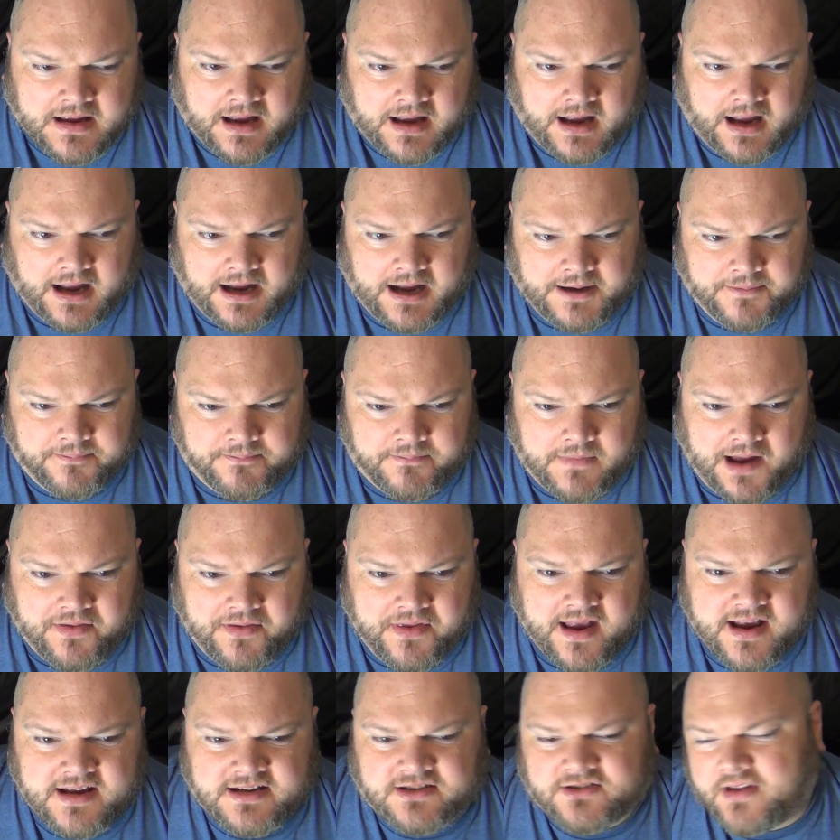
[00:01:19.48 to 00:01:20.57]
Um, and
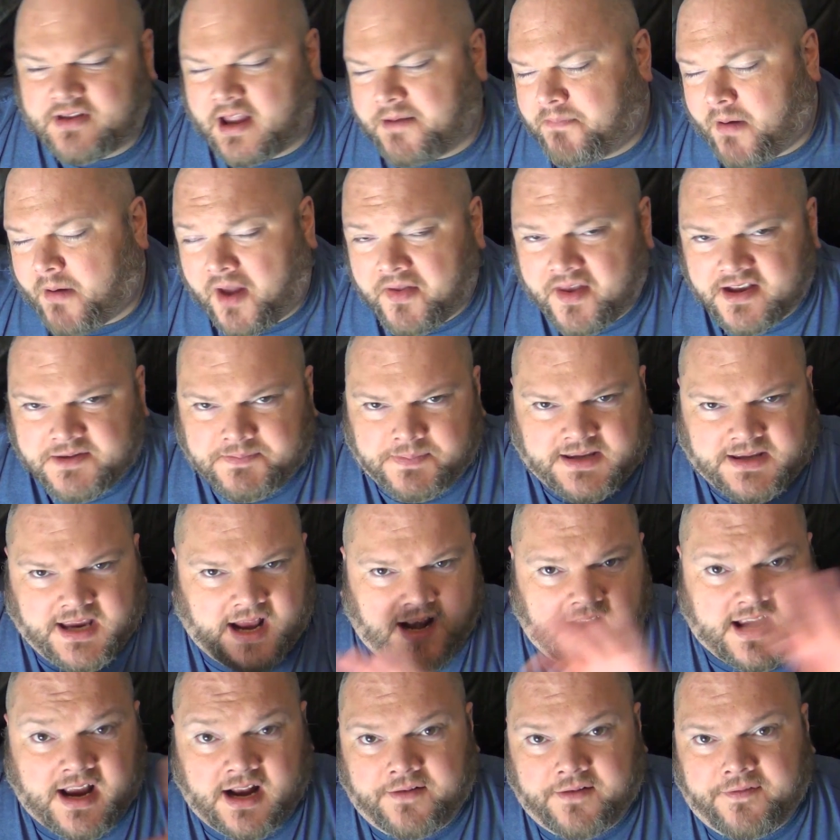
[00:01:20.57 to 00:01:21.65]
they, they buy this
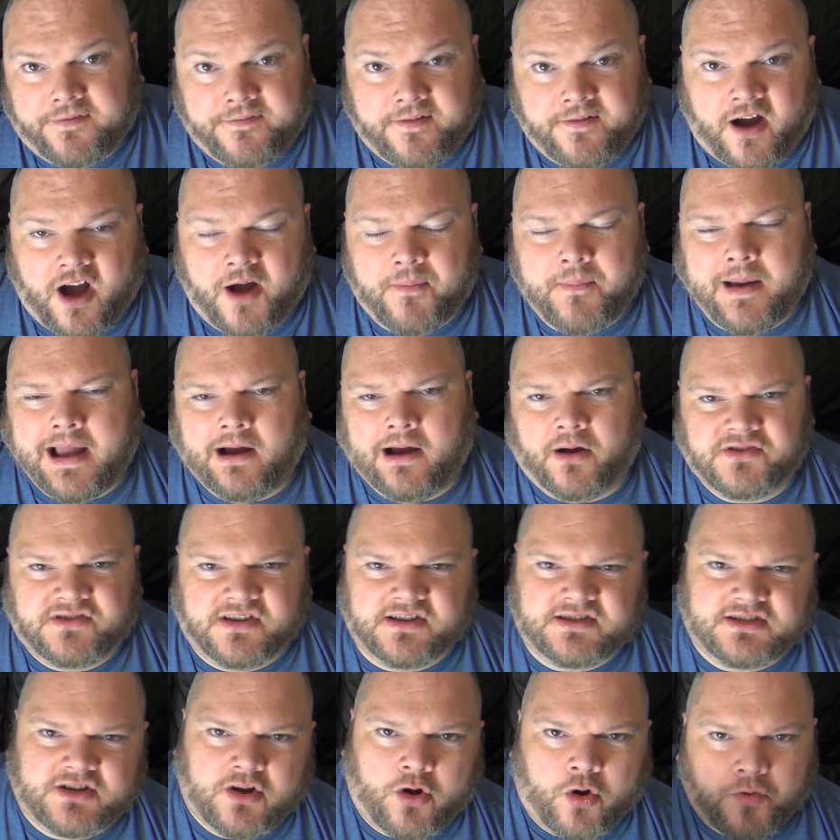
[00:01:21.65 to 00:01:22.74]
particular kind of farmhouse, and
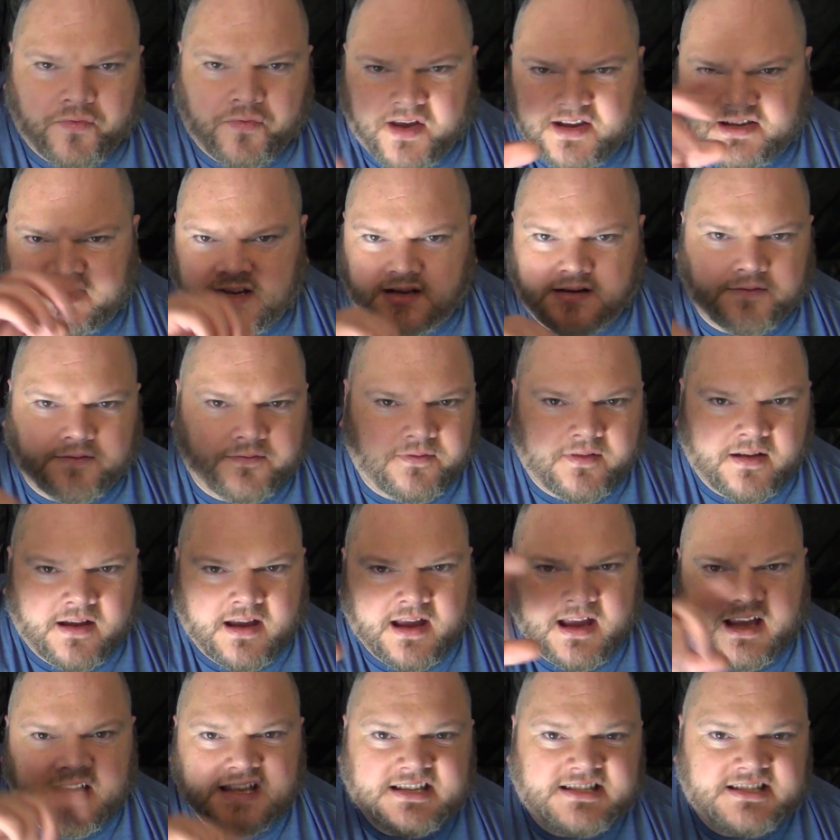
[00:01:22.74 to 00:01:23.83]
it's got all these kind of
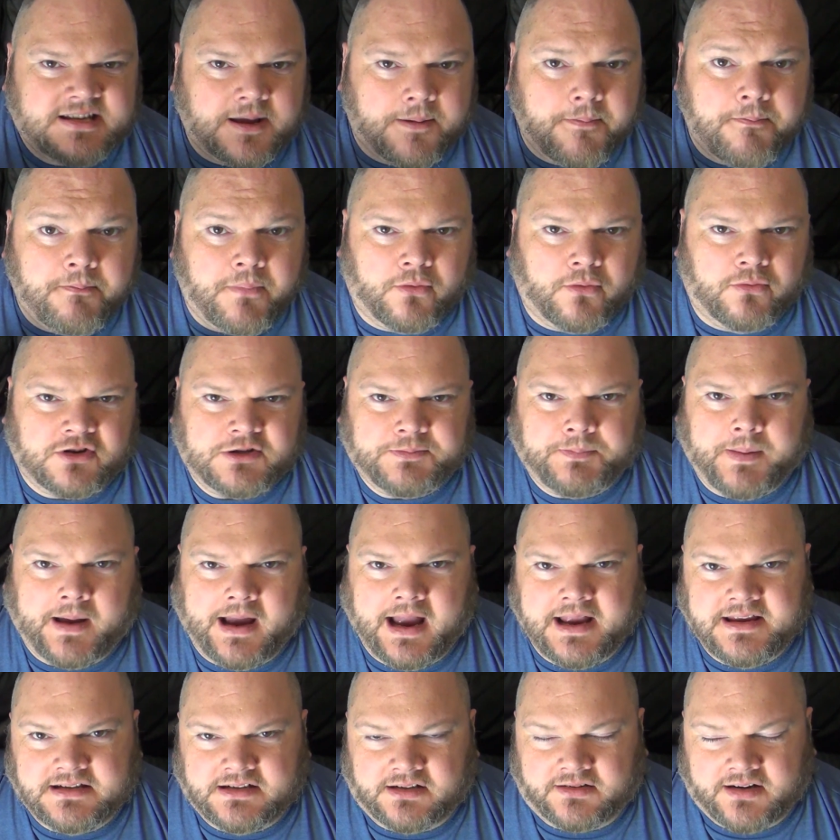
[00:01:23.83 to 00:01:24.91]
symbols
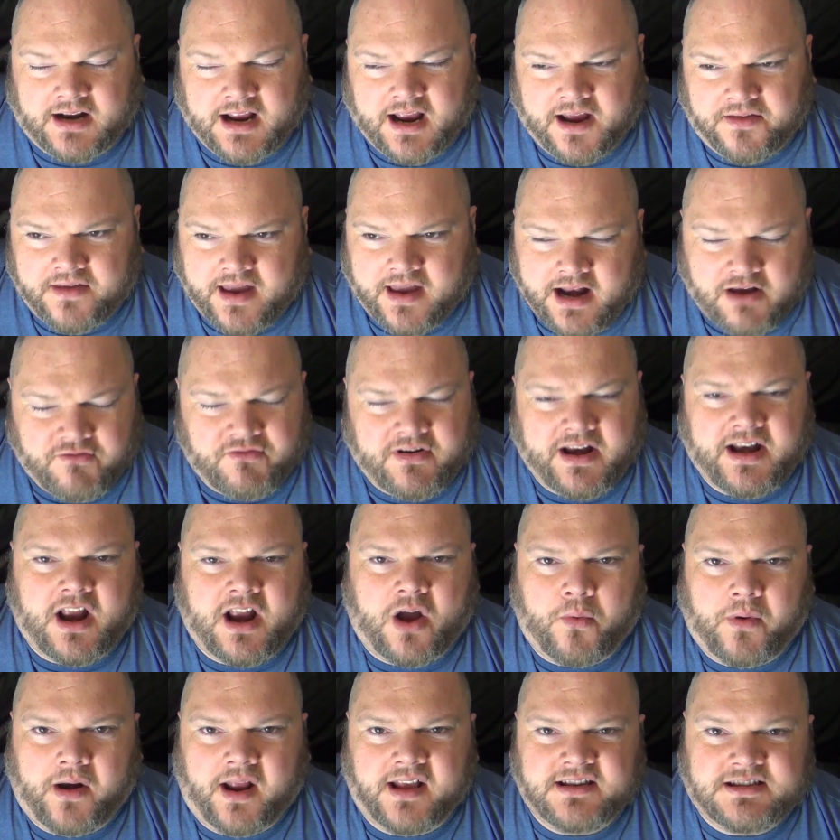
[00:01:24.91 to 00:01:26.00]
painted on it, and they don't really know
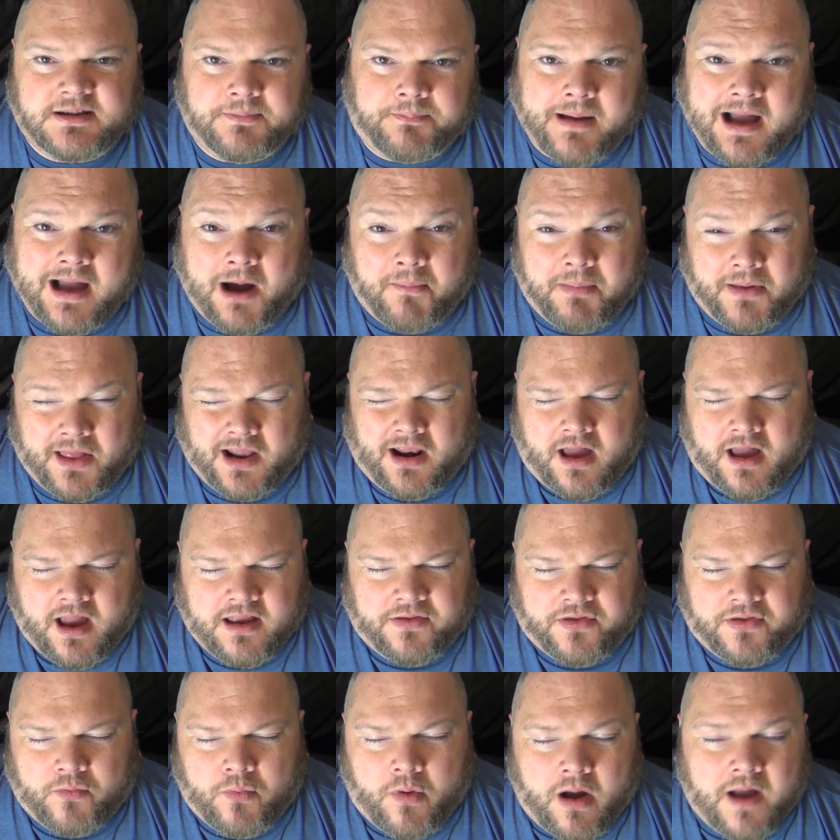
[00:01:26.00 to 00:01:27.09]
what it's about, but
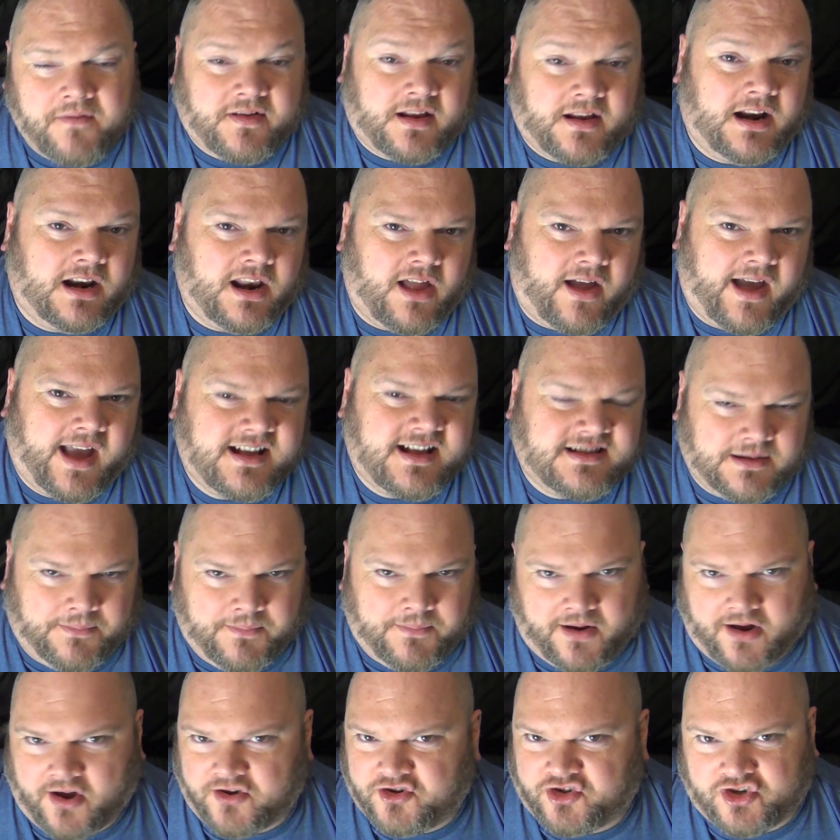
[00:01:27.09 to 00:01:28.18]
like, the wife kind of likes them
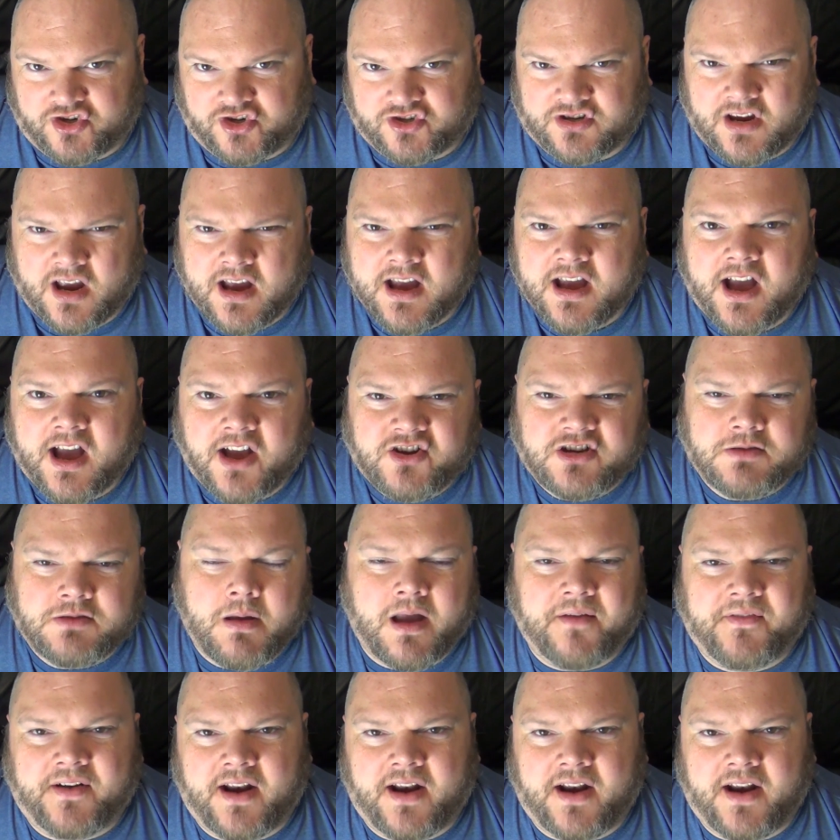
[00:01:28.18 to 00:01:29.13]
because she just, she's a bit of